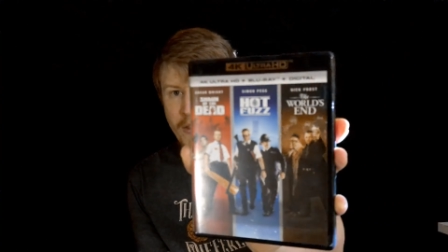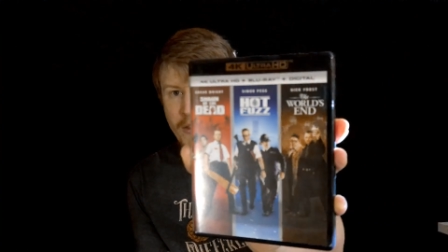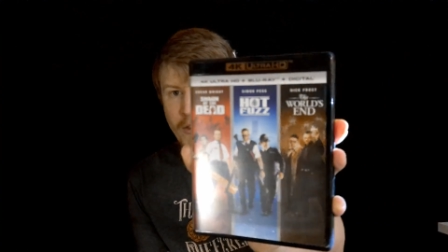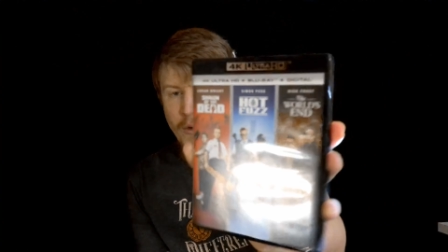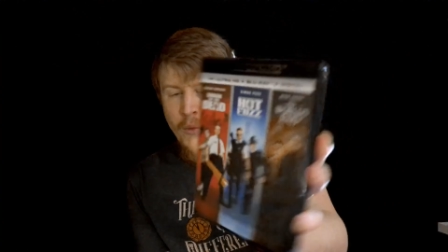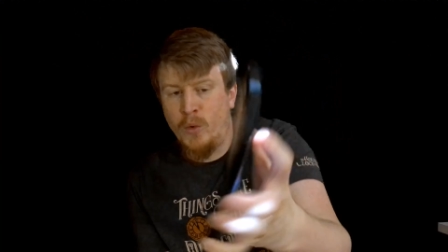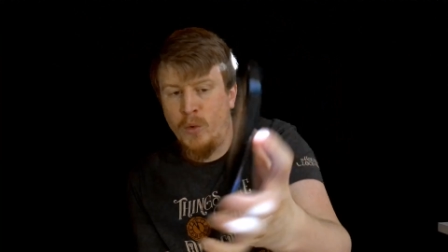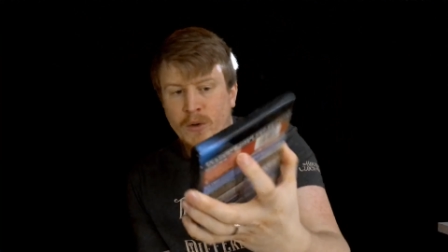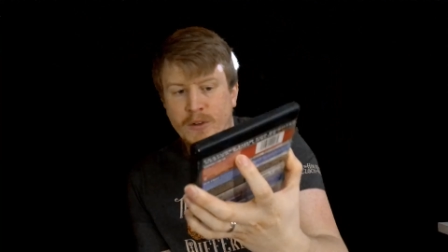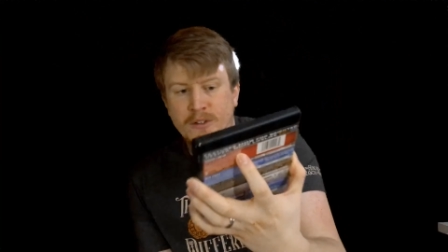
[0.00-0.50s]

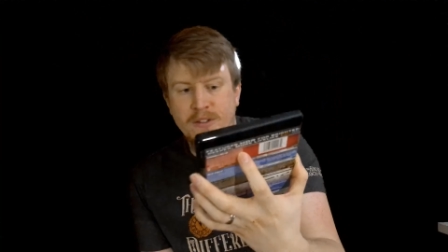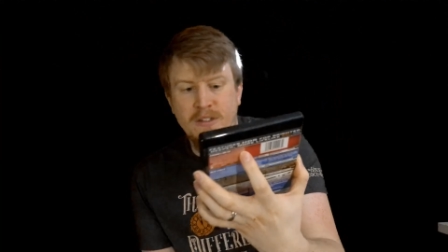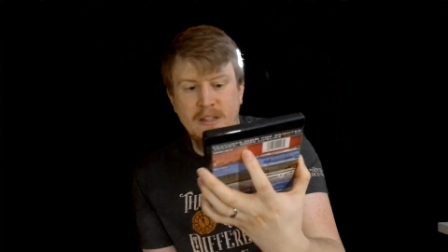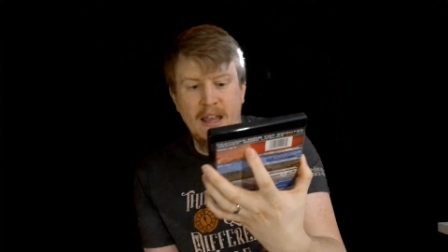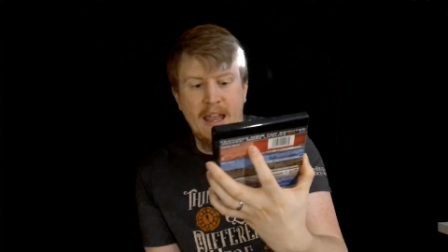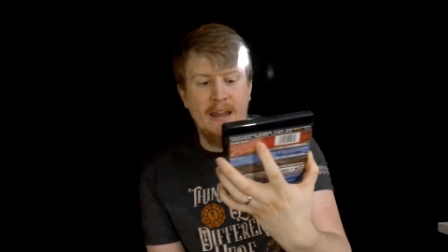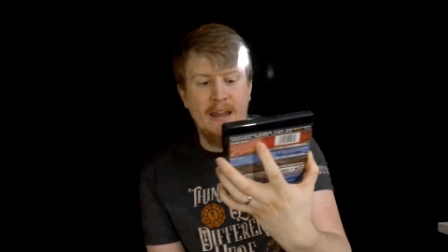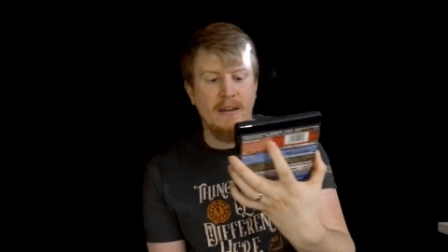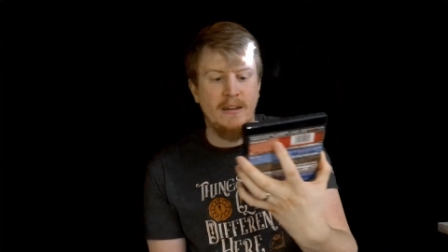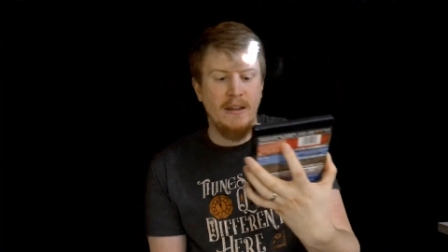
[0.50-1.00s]
The World's
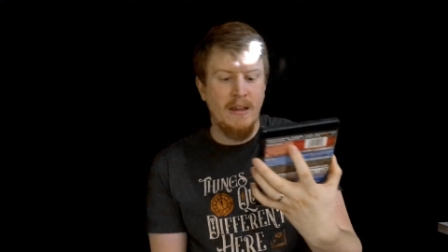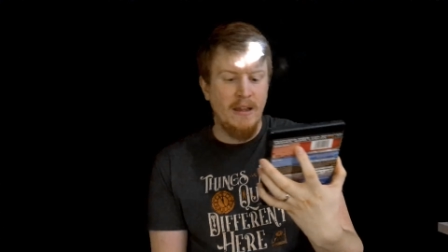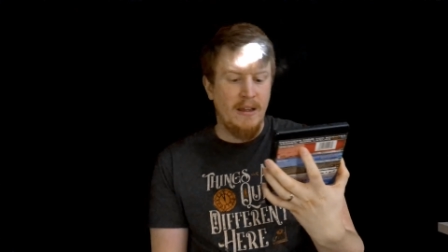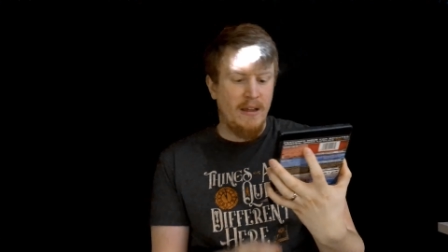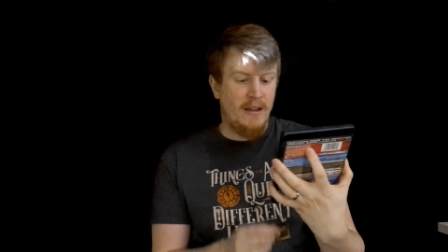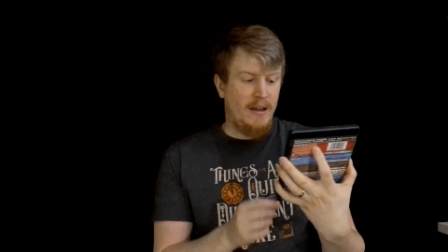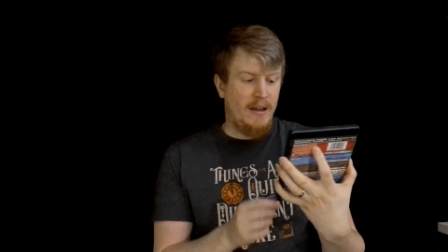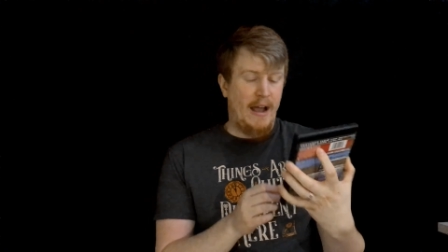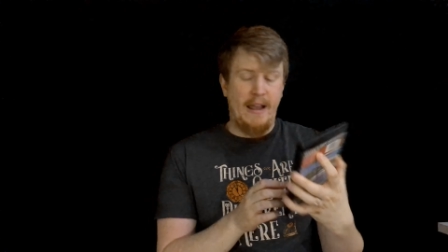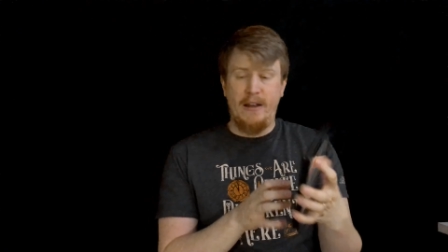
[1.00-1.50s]
End.
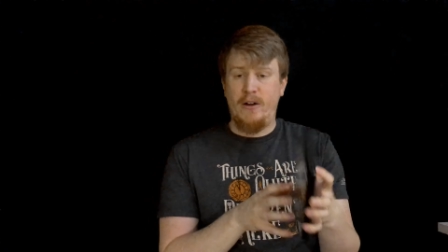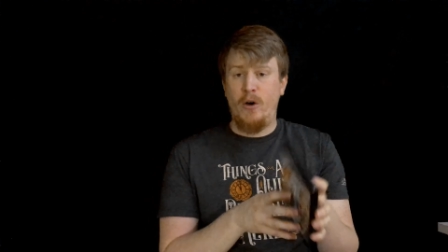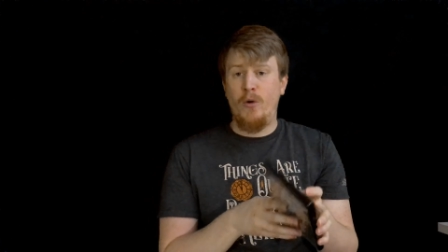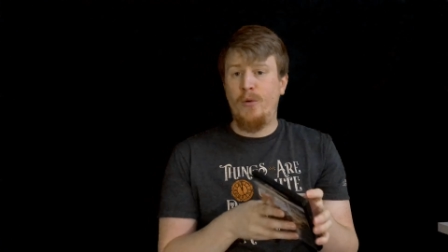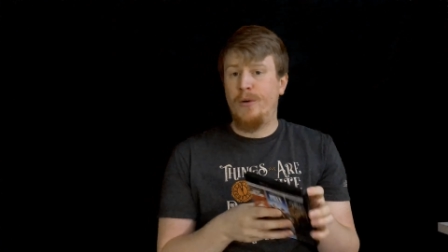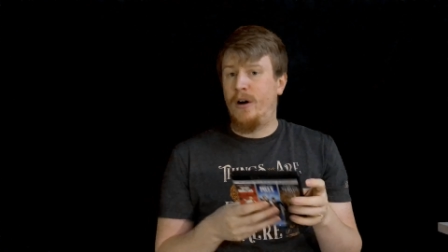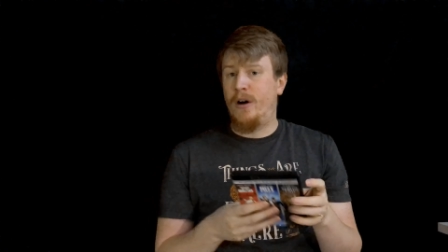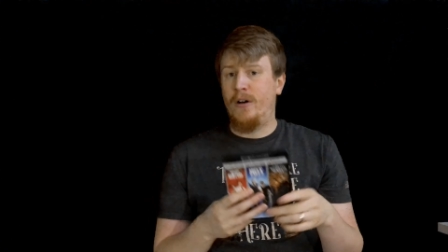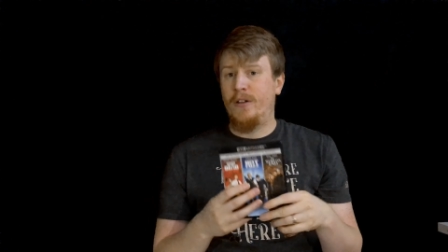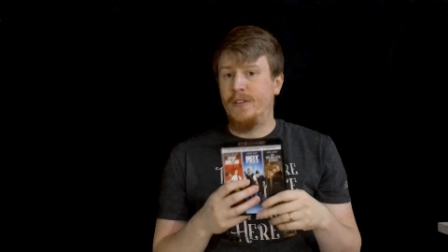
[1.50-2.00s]
I
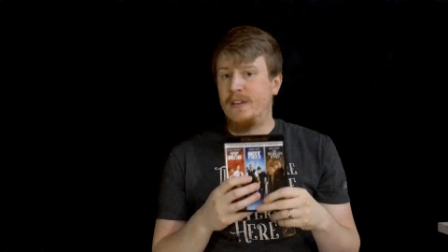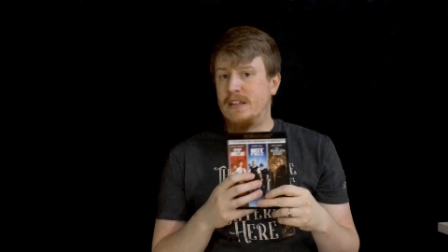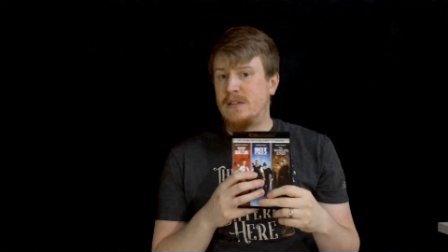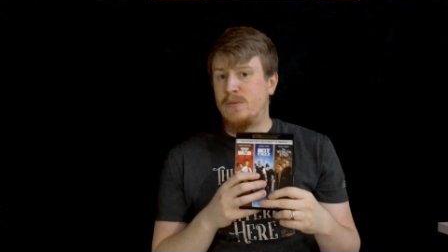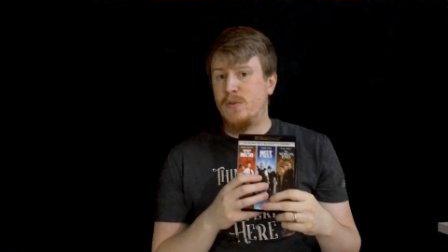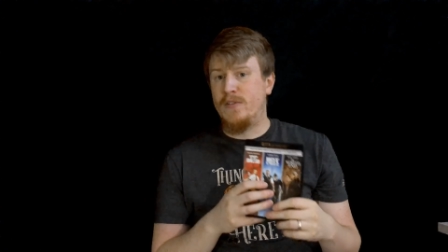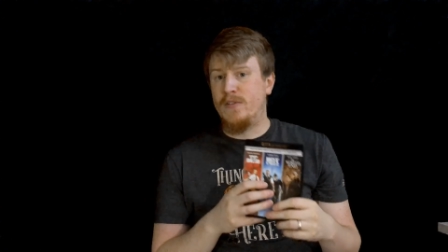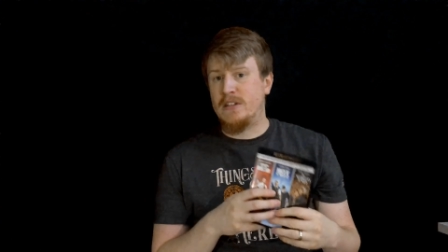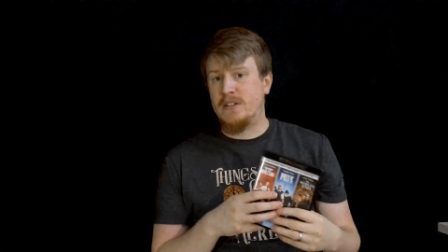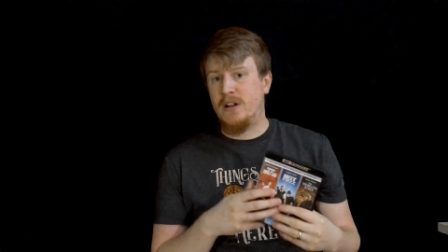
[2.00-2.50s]
own all these
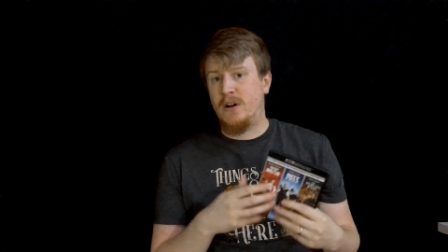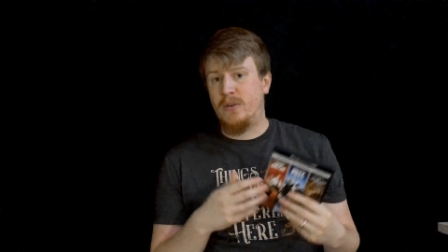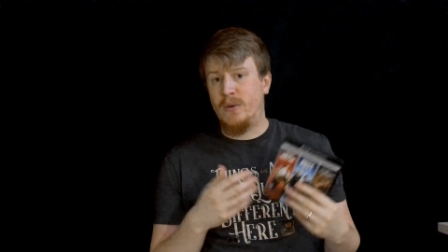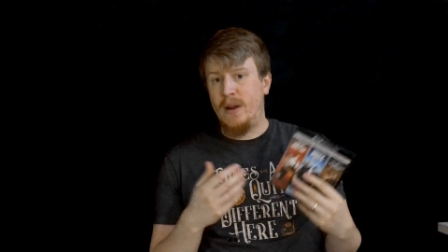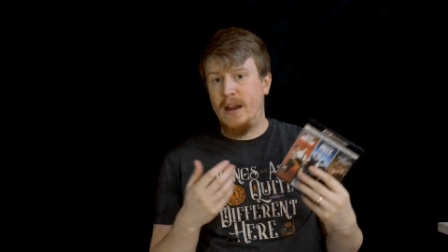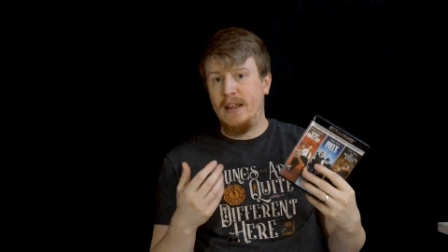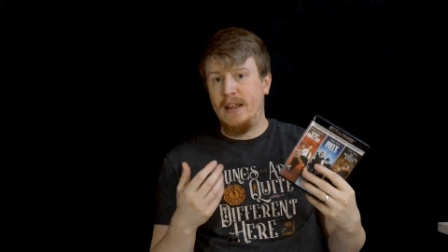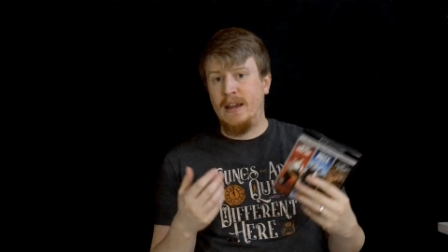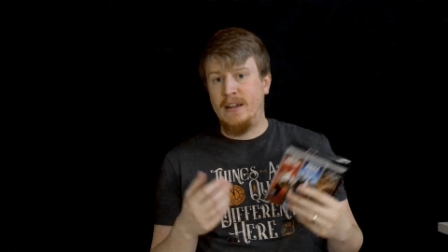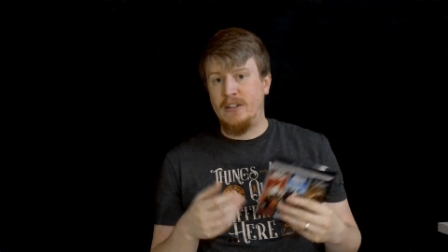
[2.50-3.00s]
movies
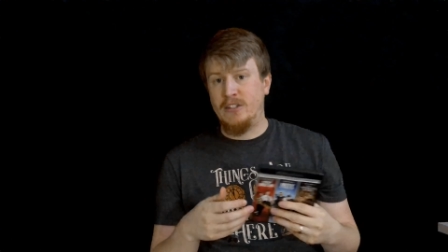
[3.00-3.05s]
already.